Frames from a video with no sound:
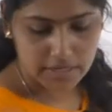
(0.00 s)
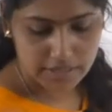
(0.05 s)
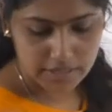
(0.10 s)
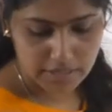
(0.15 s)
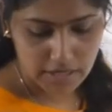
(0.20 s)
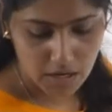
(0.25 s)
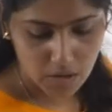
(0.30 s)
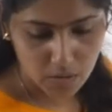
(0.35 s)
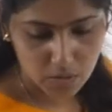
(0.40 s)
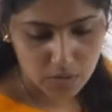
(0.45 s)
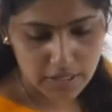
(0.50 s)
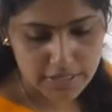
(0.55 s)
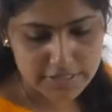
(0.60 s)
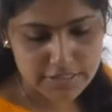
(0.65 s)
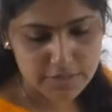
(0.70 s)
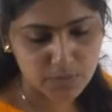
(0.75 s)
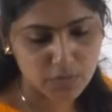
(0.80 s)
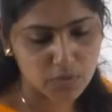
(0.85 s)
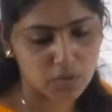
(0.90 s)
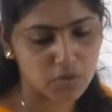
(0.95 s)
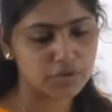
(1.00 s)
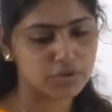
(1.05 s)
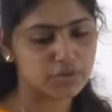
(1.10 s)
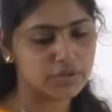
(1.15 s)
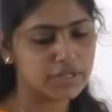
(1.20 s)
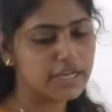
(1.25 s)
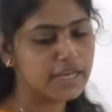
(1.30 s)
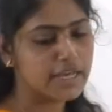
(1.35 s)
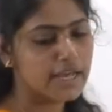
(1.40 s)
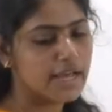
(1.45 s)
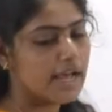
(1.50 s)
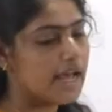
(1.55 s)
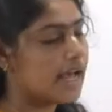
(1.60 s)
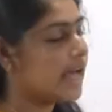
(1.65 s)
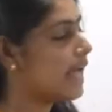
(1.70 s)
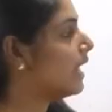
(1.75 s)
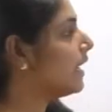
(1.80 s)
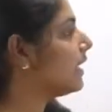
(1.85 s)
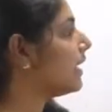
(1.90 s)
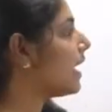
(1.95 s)
now let's move on to the
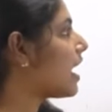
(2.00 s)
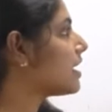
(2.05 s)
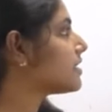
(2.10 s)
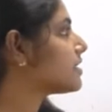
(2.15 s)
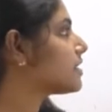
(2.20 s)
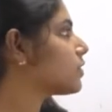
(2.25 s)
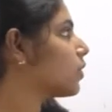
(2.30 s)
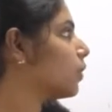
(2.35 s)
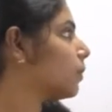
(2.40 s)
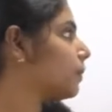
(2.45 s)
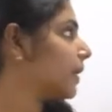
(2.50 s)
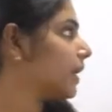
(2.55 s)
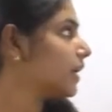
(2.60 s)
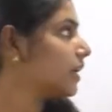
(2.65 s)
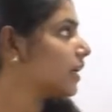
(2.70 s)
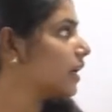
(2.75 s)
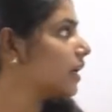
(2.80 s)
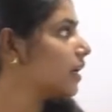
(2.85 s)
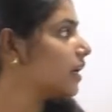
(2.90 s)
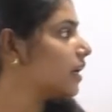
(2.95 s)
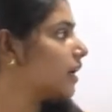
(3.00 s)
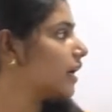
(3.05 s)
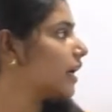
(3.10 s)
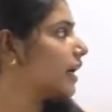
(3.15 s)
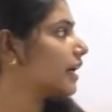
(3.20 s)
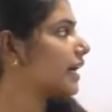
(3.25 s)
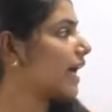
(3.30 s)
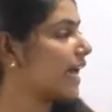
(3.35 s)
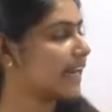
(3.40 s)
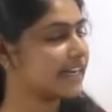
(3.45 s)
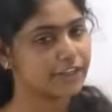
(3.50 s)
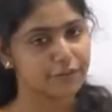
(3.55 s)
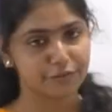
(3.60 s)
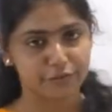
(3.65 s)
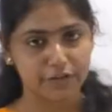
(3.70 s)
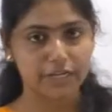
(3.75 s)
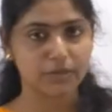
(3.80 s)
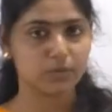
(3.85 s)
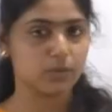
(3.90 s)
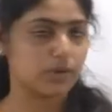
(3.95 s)
last topic, a kind of
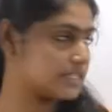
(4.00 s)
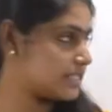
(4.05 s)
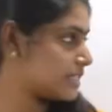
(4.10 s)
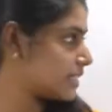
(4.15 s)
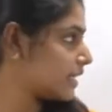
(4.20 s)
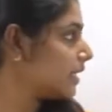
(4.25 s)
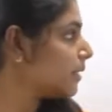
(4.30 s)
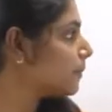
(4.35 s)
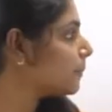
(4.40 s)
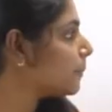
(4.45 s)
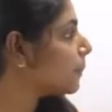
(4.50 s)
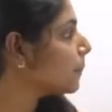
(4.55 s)
a question.